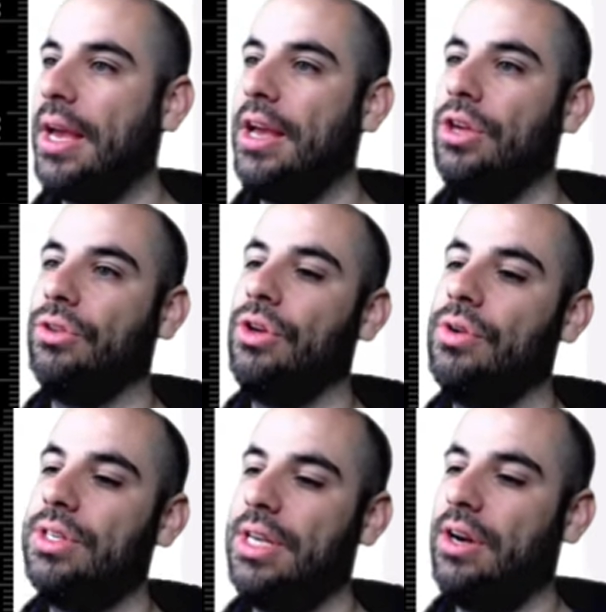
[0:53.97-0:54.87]
You'll
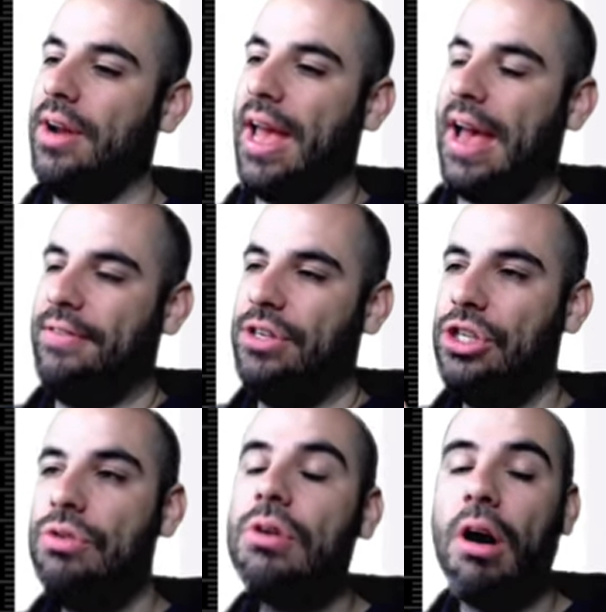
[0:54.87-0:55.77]
notice here I have
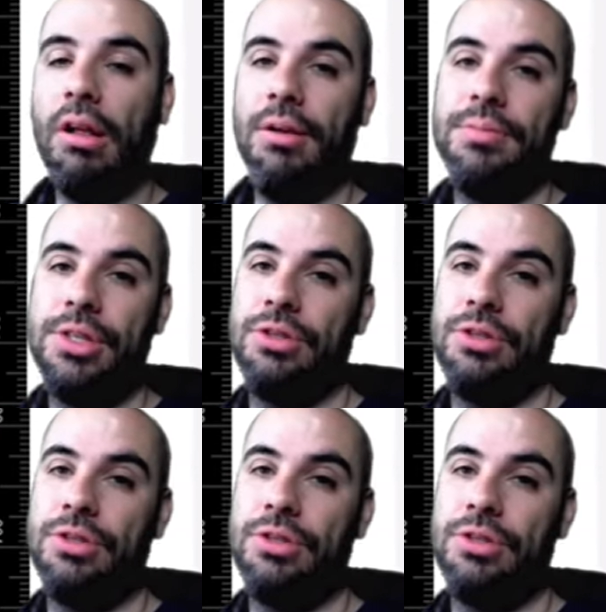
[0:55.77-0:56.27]
two columns.